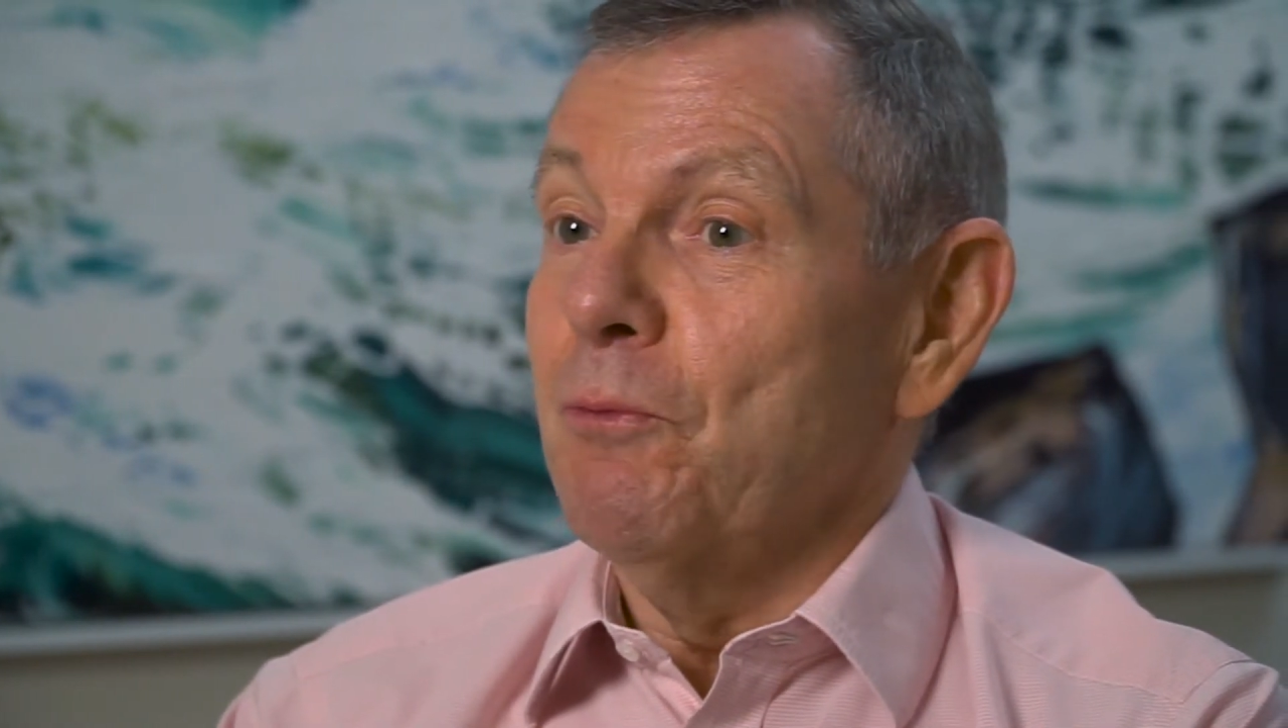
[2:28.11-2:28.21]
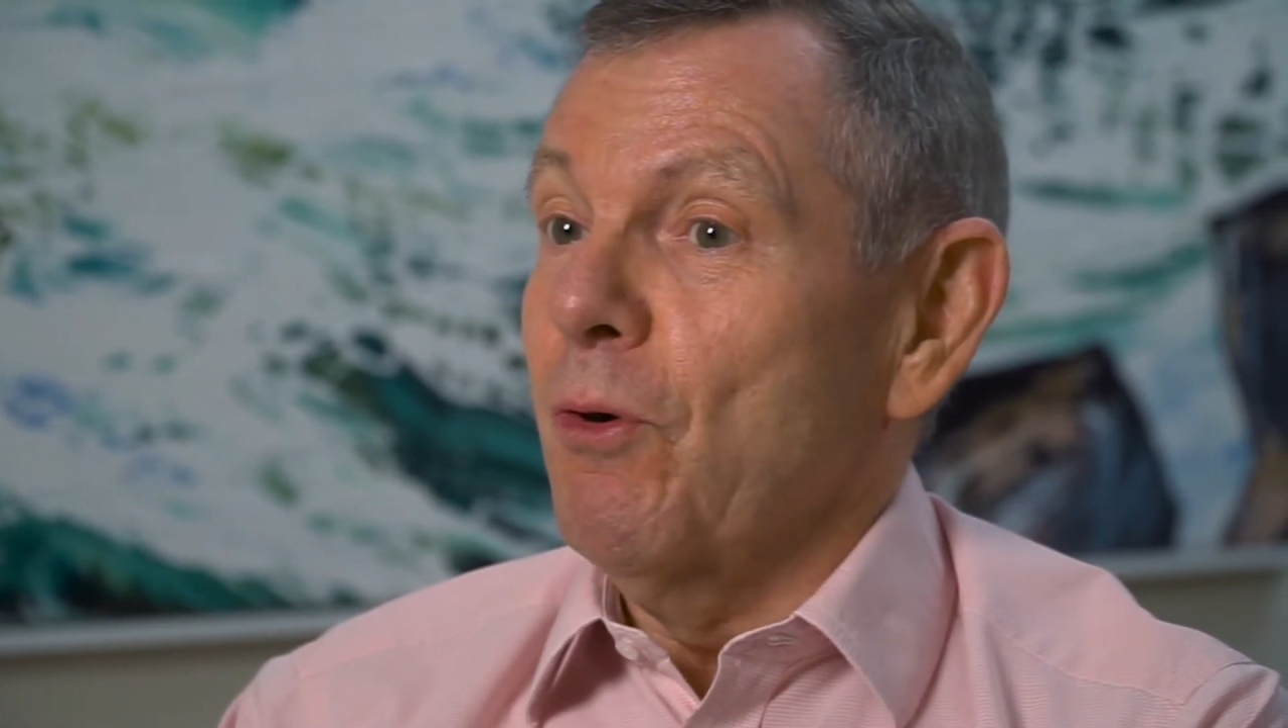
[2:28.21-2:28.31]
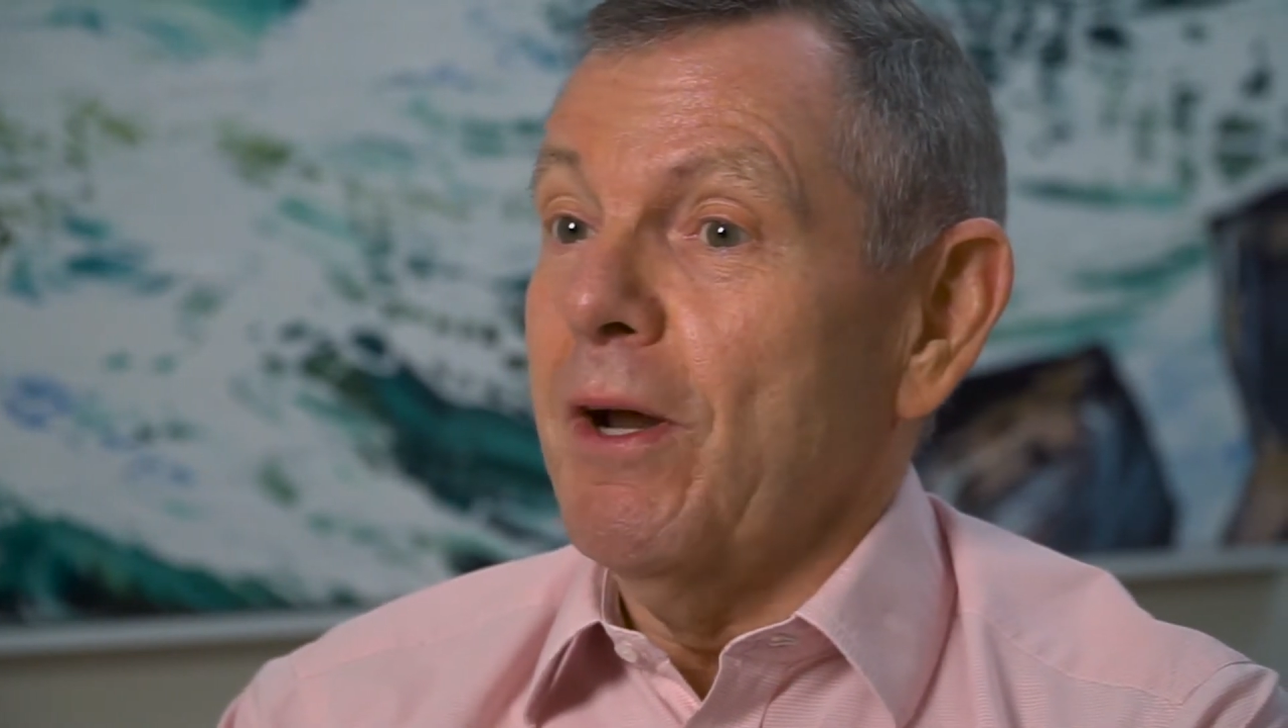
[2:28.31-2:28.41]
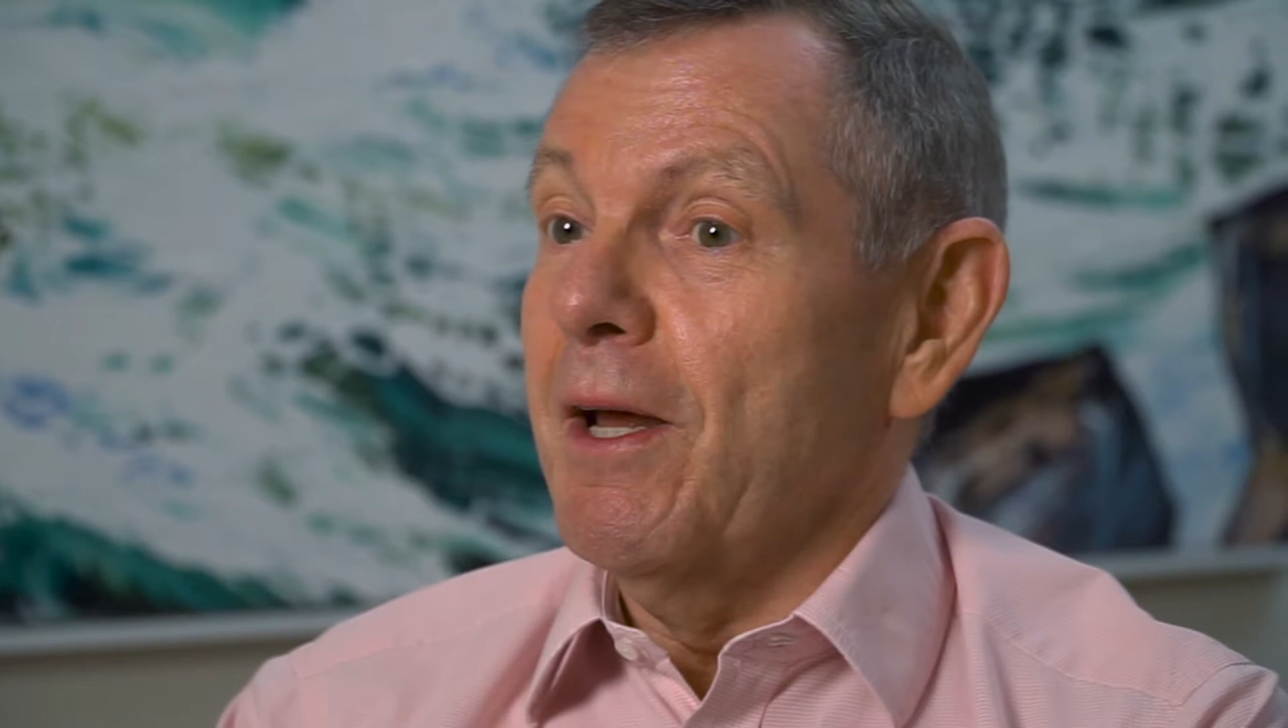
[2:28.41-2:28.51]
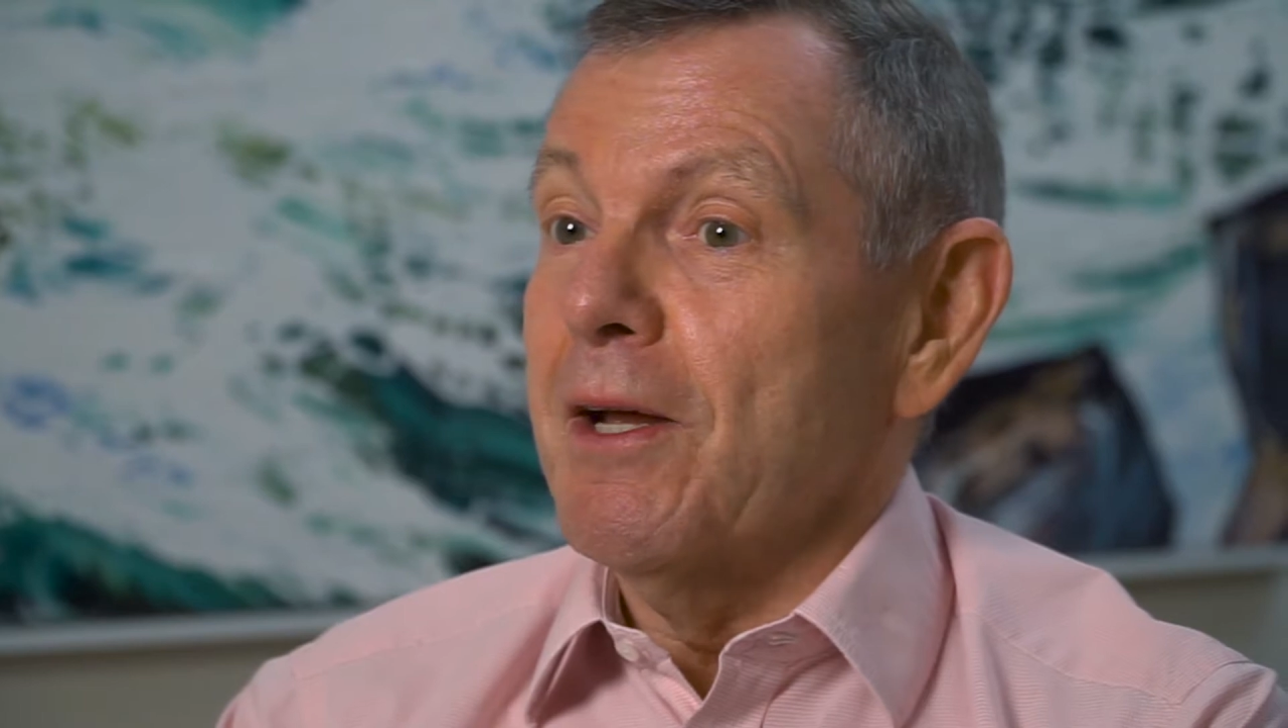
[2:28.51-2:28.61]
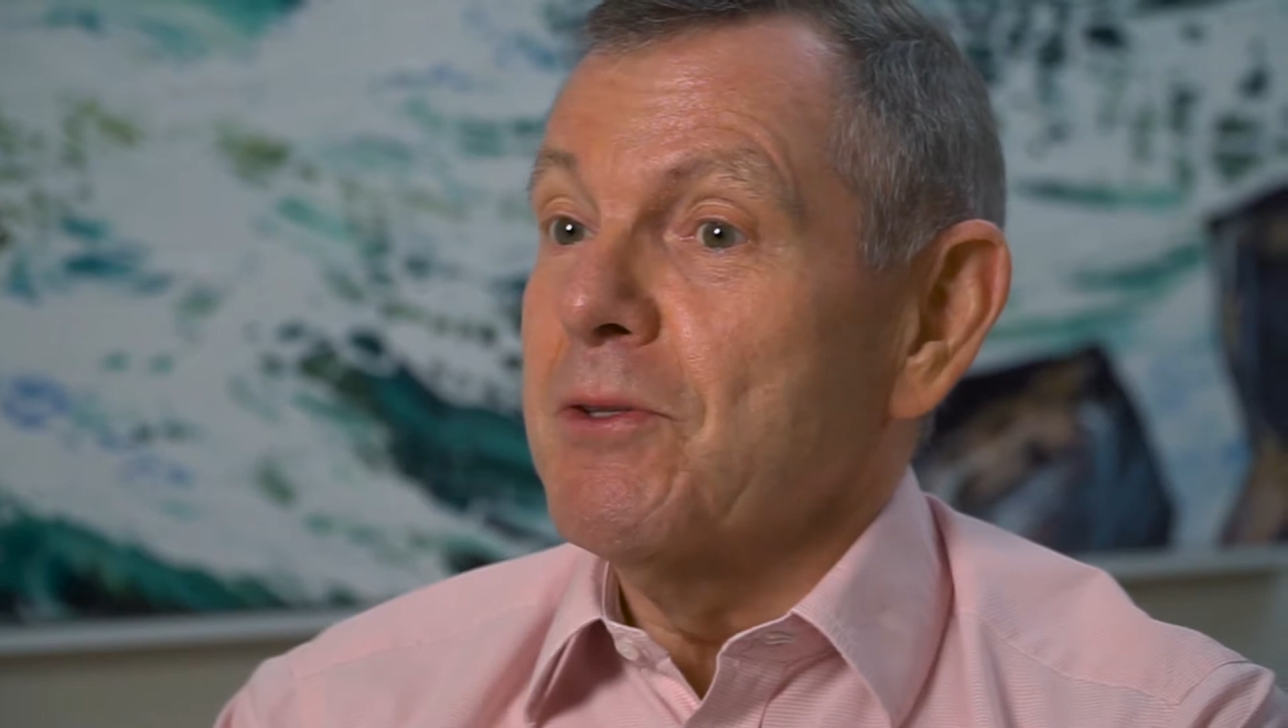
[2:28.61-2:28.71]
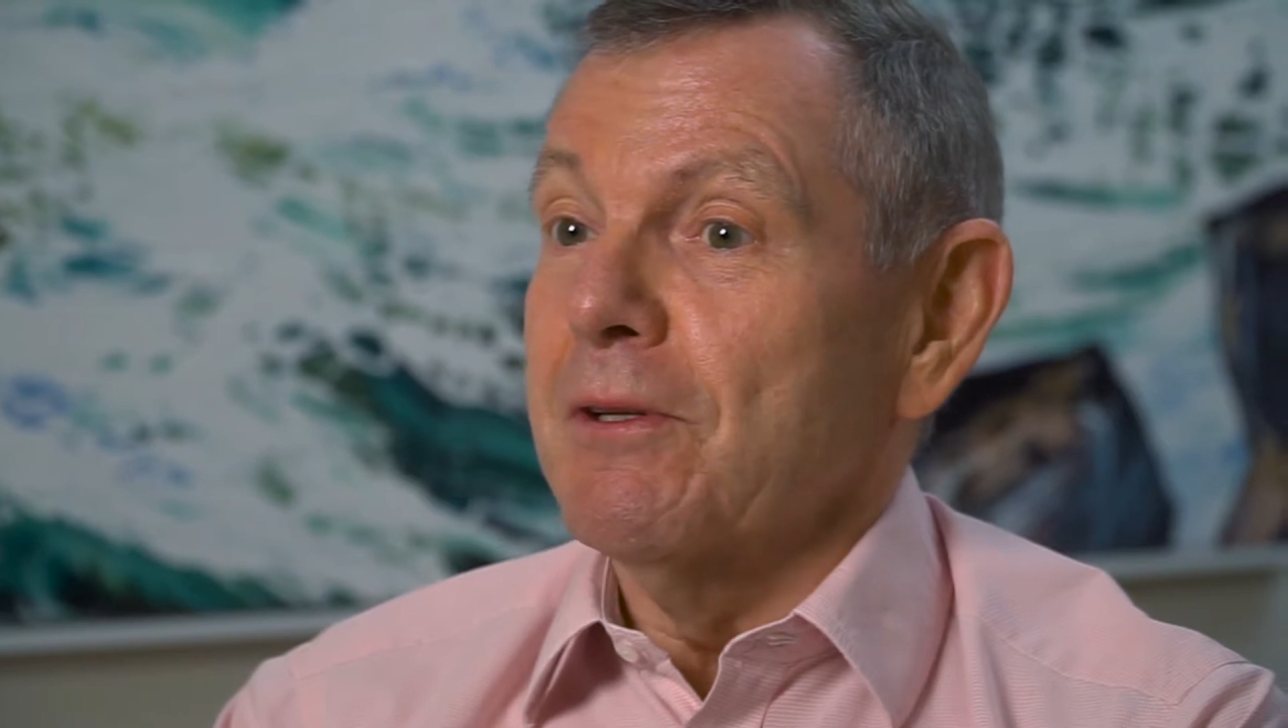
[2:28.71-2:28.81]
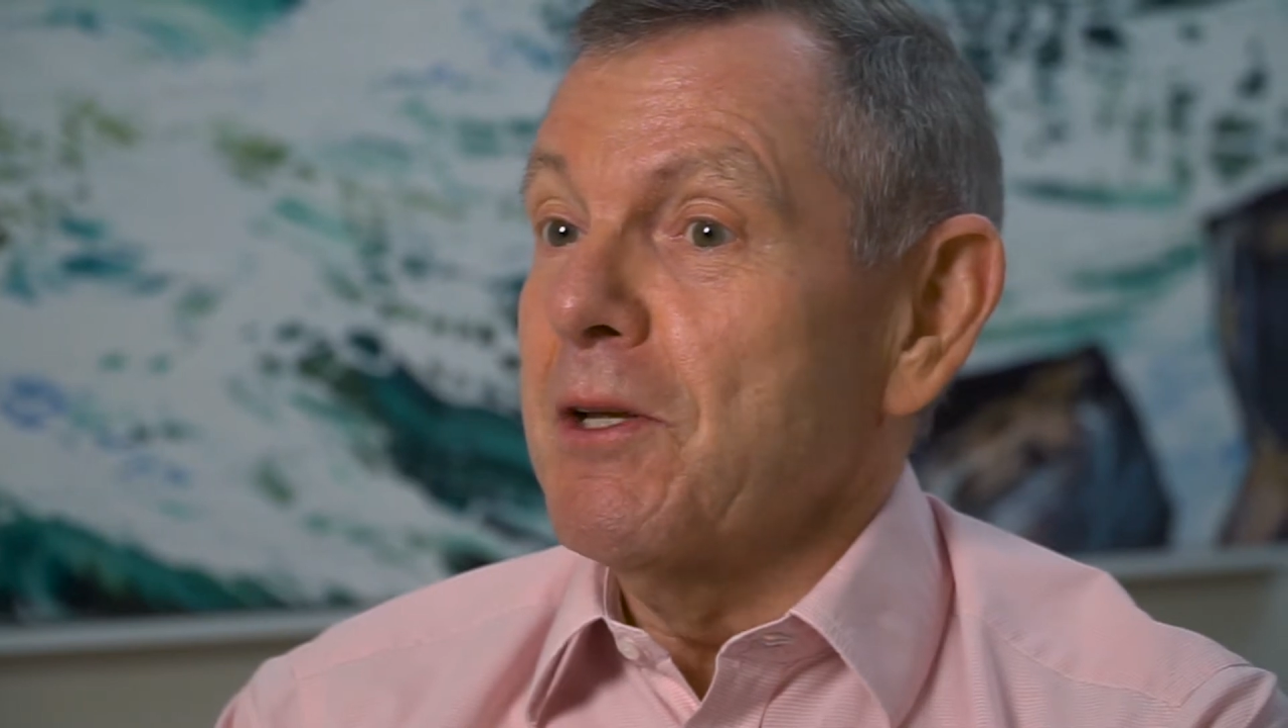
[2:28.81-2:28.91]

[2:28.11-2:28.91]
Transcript: great answer.